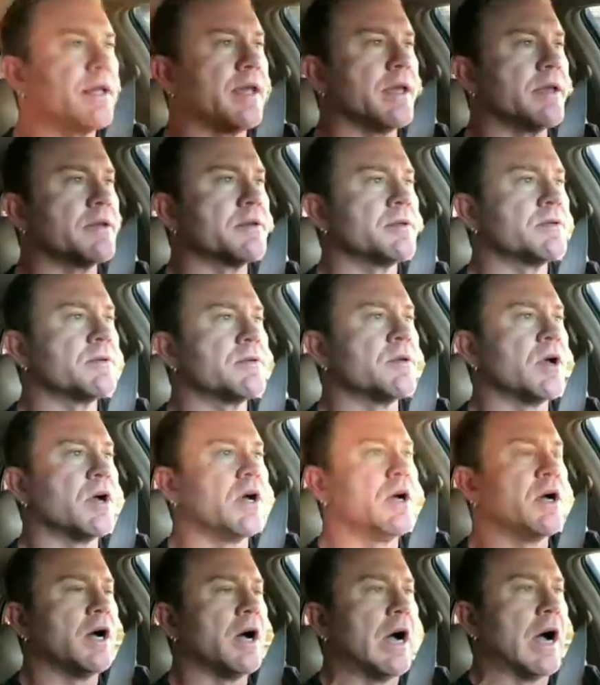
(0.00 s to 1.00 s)
today.
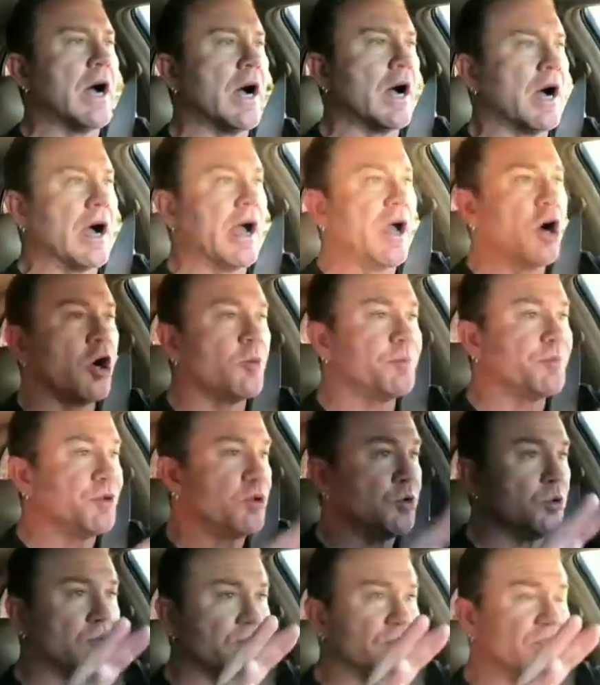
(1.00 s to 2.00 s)
I hope
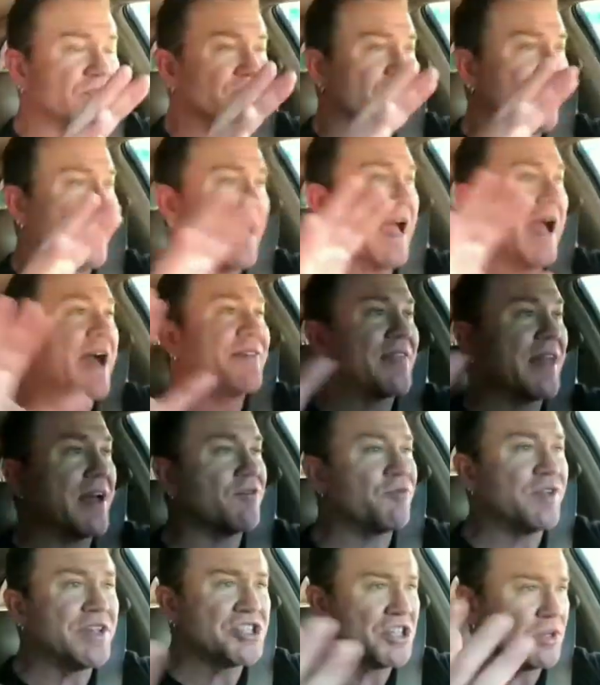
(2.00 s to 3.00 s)
you had
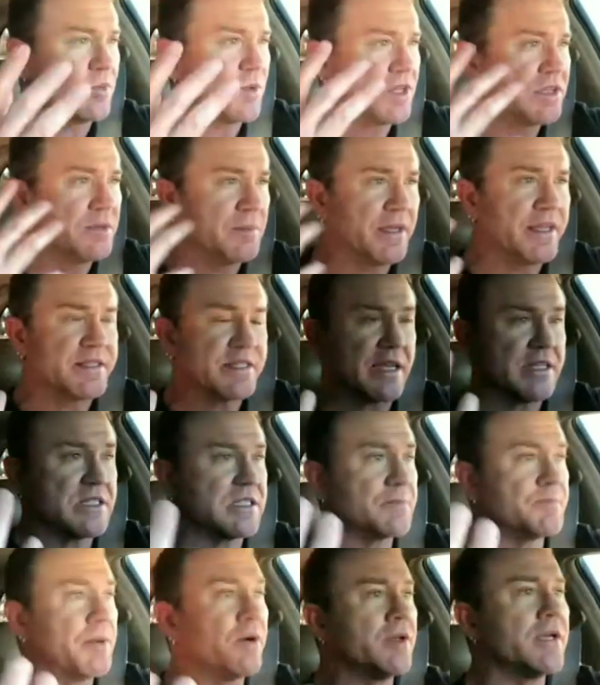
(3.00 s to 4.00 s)
that vision with me as I
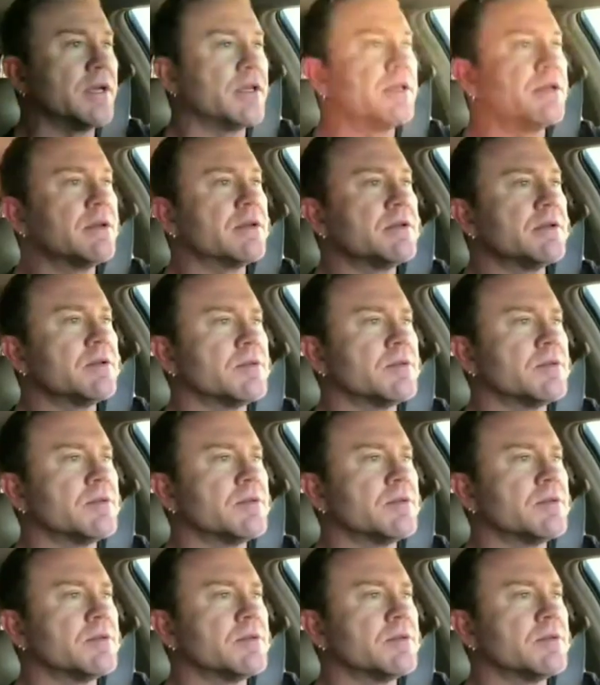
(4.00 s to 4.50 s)
spoke it.